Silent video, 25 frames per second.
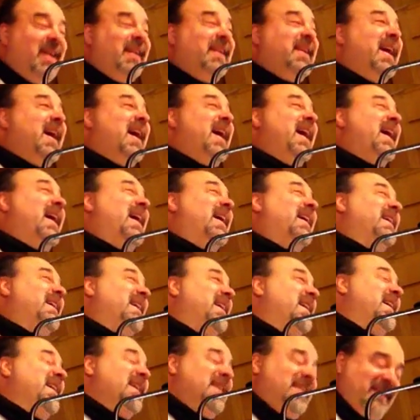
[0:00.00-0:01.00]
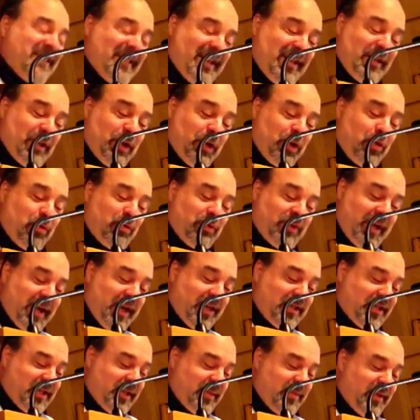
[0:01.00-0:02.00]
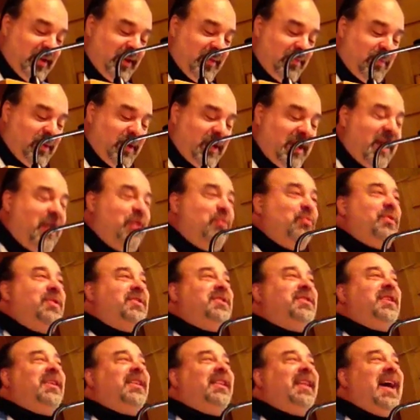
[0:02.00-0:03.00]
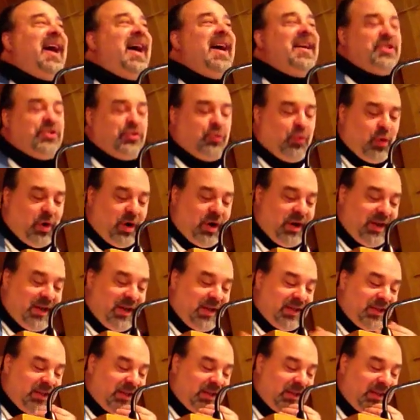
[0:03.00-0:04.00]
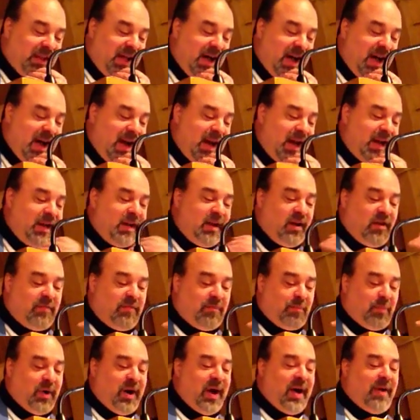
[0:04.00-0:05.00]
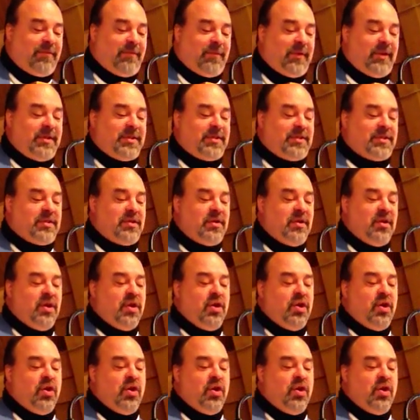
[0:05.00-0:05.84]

Yeah, he is in the New Testament, but he was the last one in the line of prophets